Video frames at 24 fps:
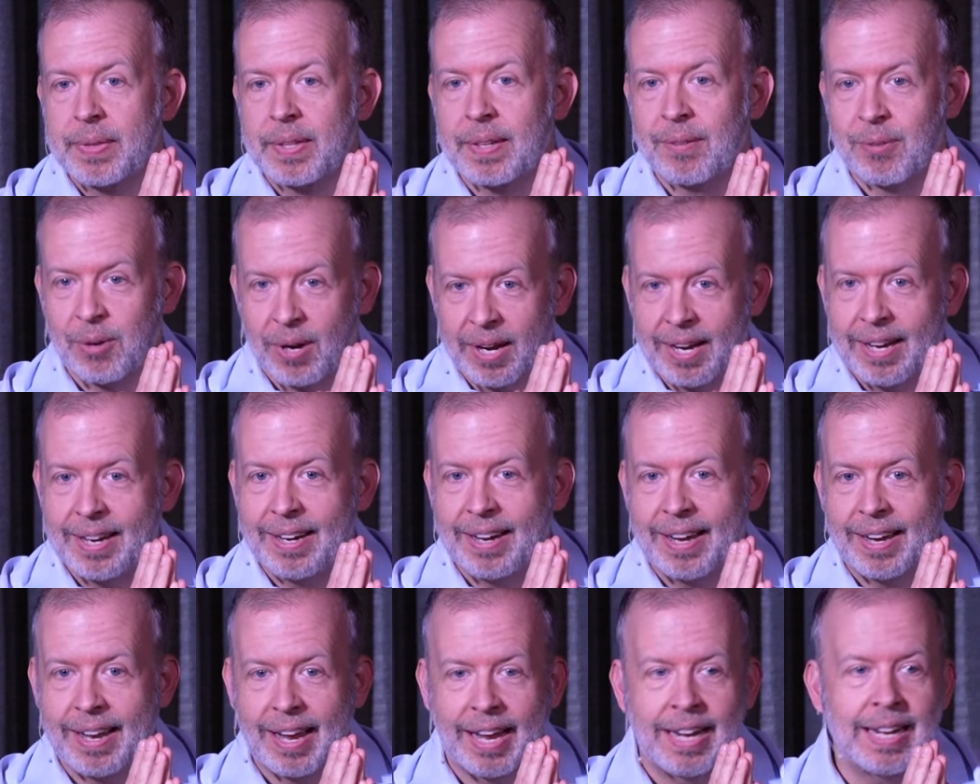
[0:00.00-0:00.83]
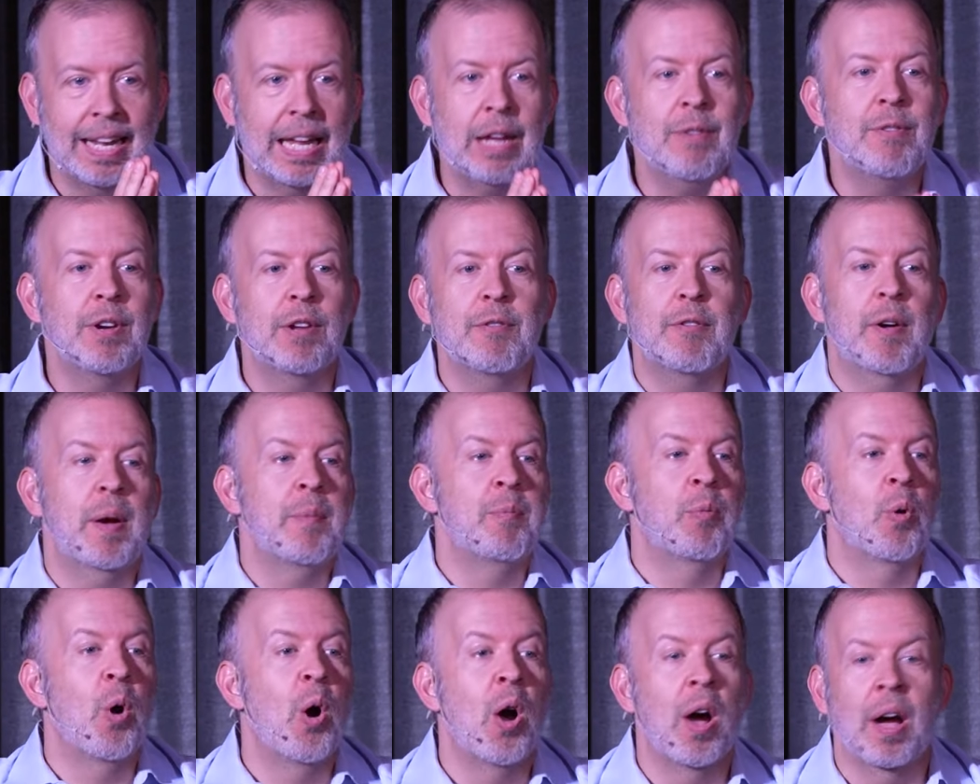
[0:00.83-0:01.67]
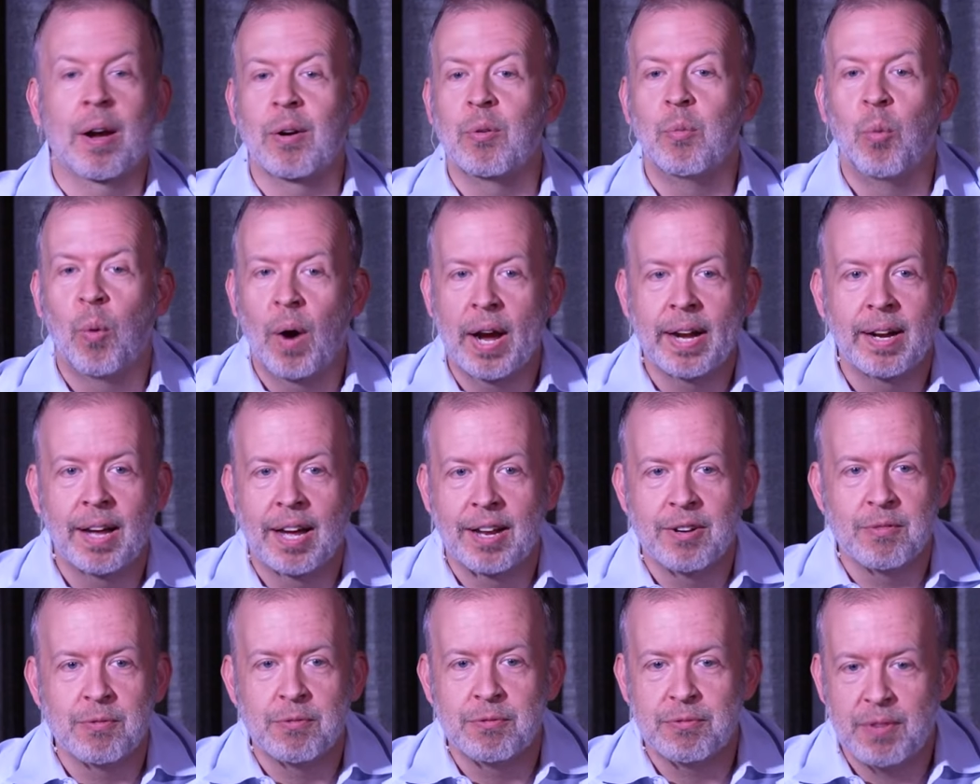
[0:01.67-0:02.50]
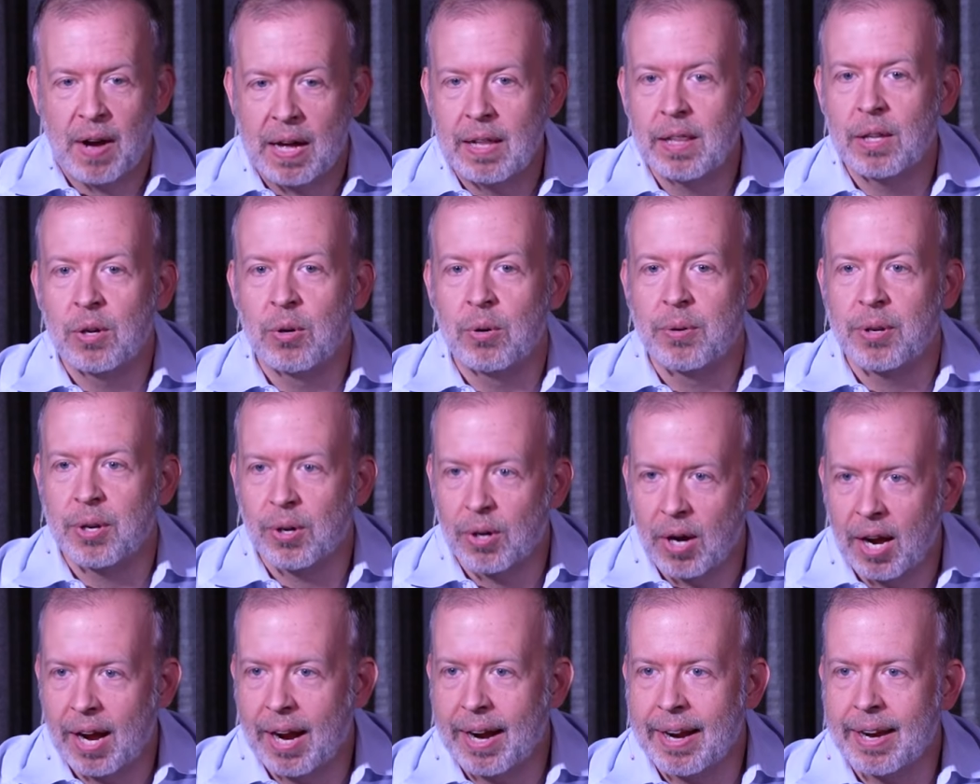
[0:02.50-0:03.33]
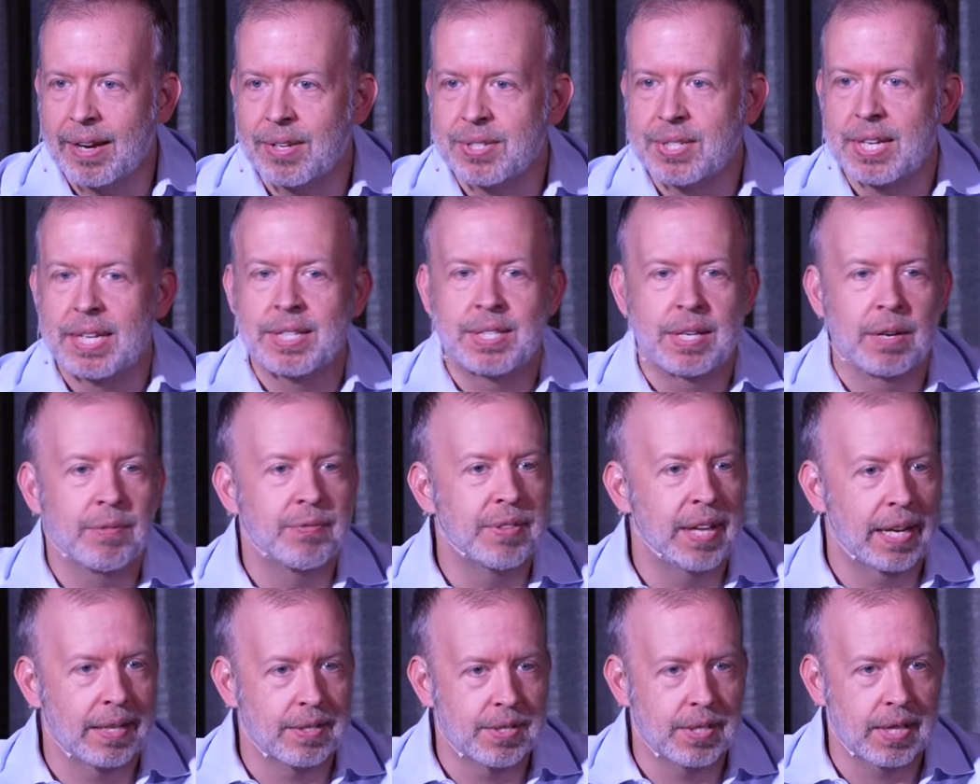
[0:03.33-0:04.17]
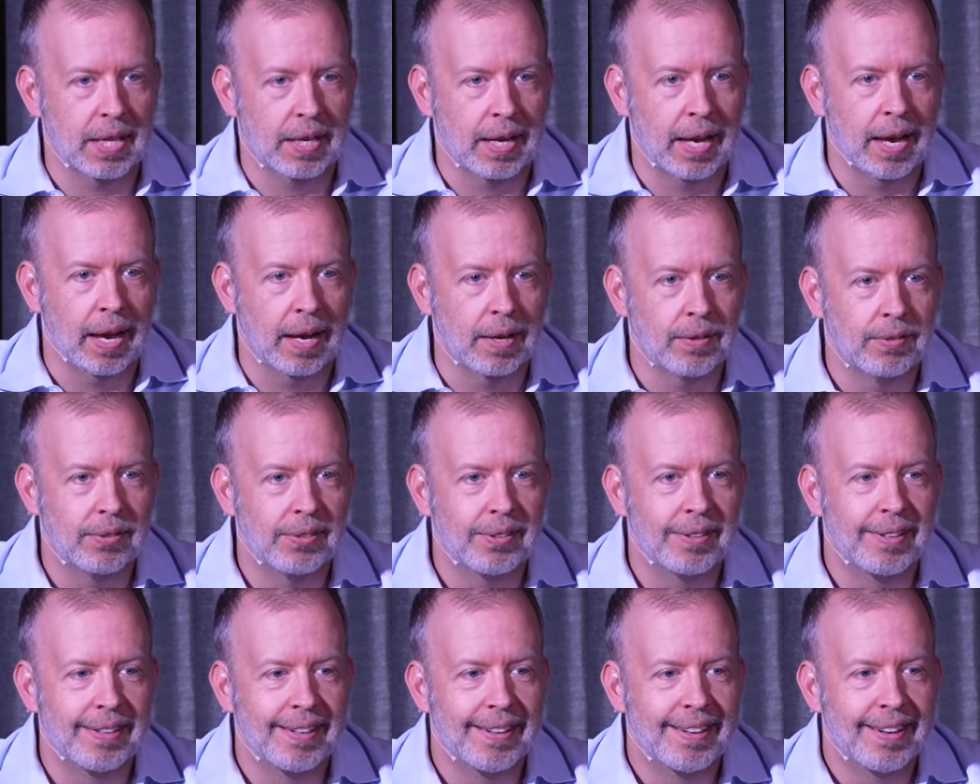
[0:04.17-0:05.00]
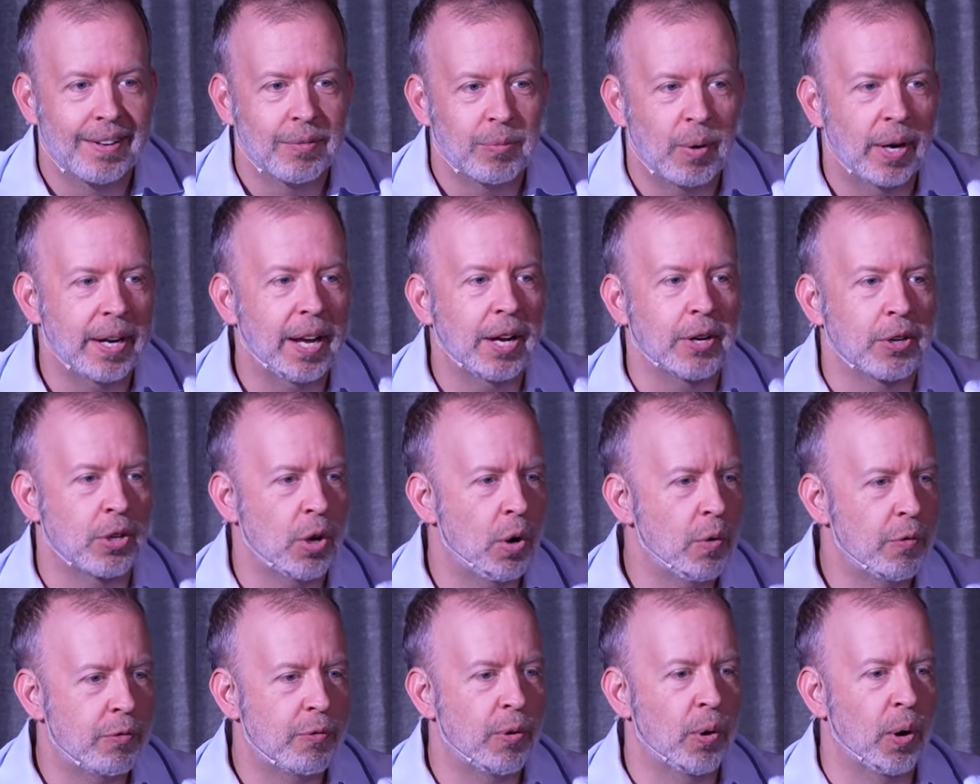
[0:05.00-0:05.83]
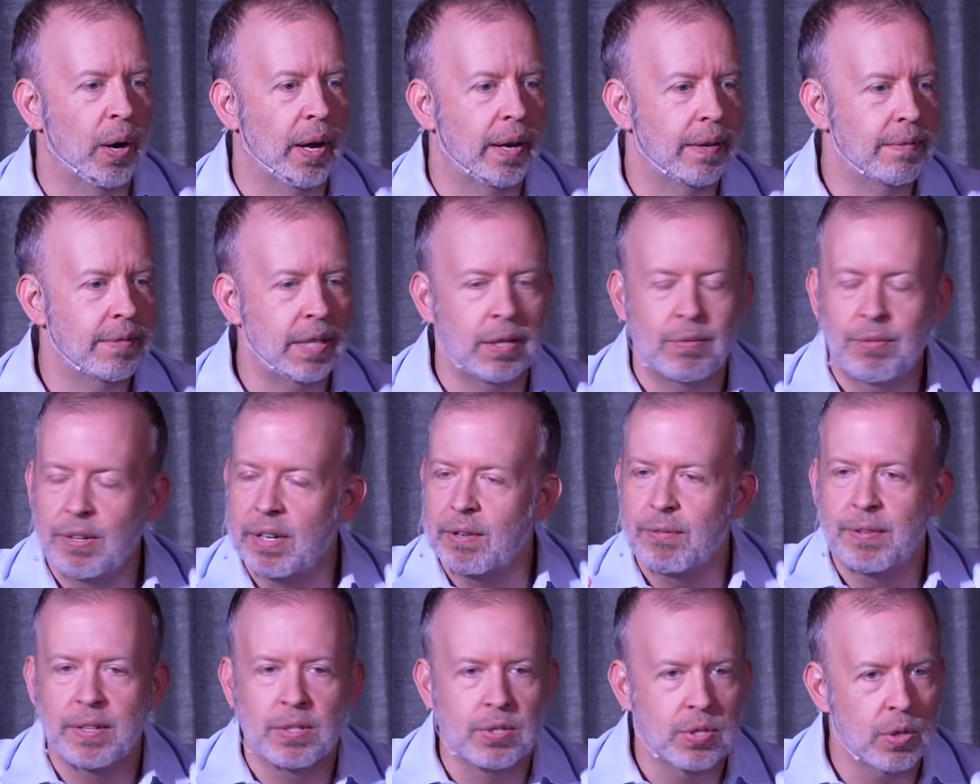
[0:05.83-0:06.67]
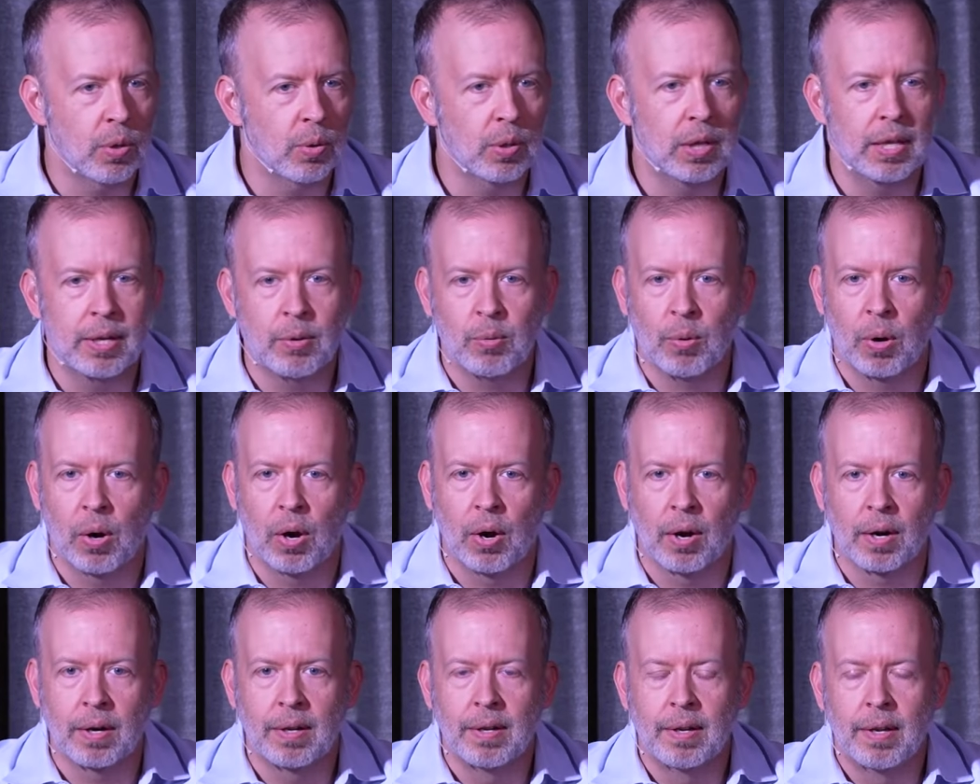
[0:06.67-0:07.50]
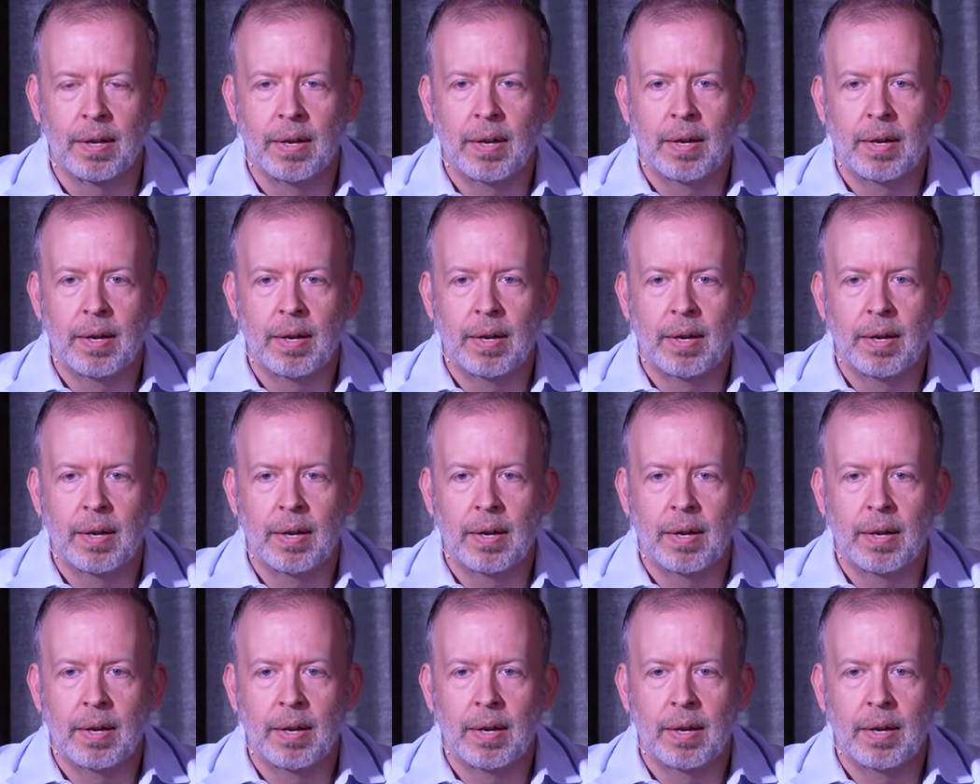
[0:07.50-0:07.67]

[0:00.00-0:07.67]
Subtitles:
Right? And even if I'm wrong, why not follow your highest as if that's the case? Why not go for it, even if it's totally wrong?